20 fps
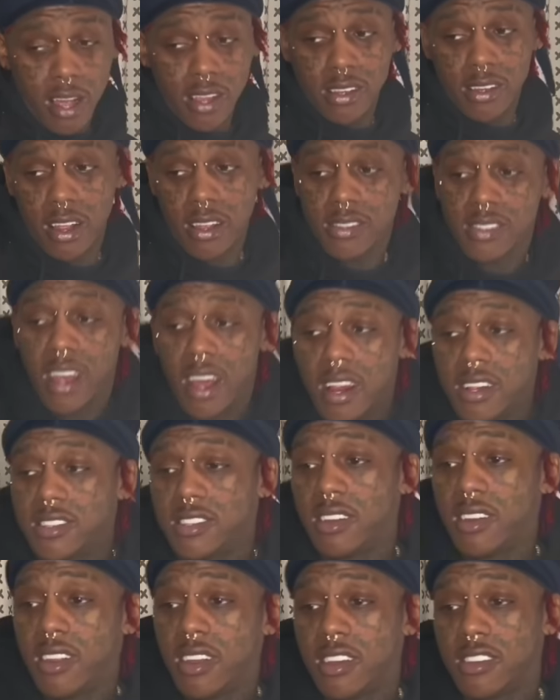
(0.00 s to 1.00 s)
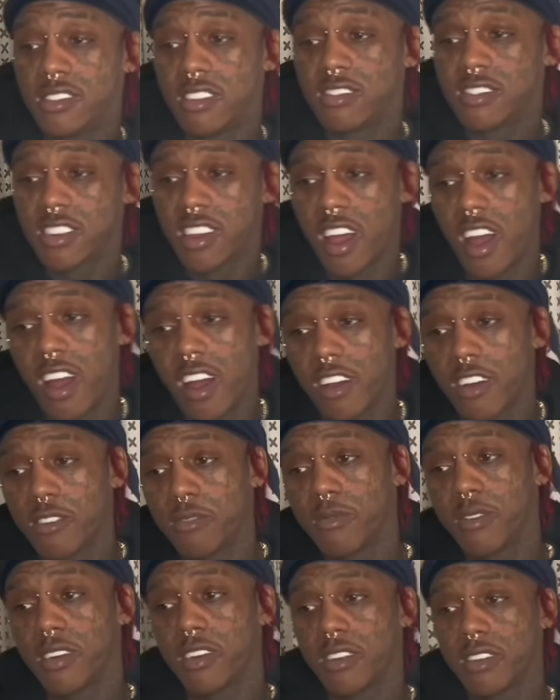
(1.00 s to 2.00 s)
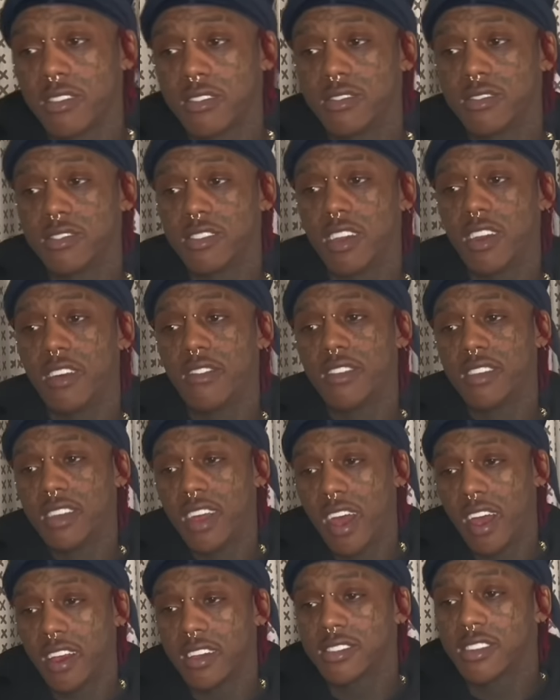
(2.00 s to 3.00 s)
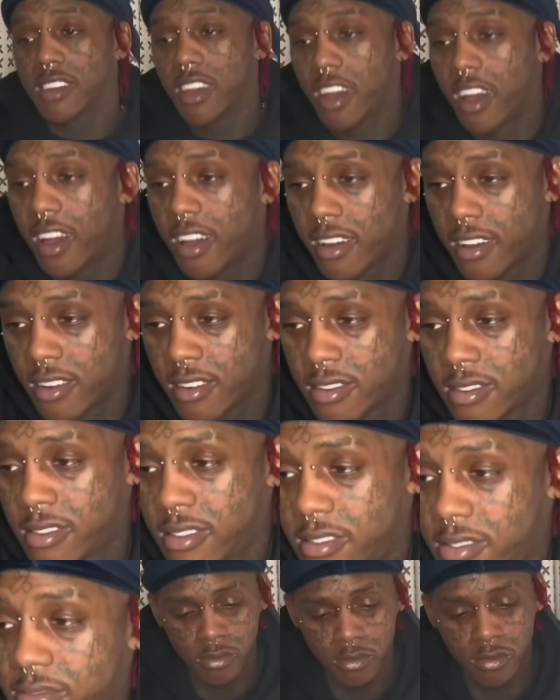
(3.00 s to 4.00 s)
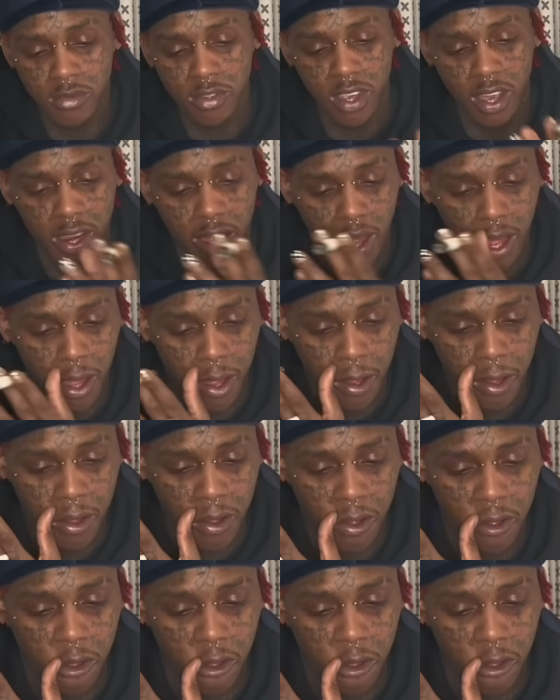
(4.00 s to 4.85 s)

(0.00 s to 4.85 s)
That's how shit is in Chicago, man. To living down in Chicago. See it again.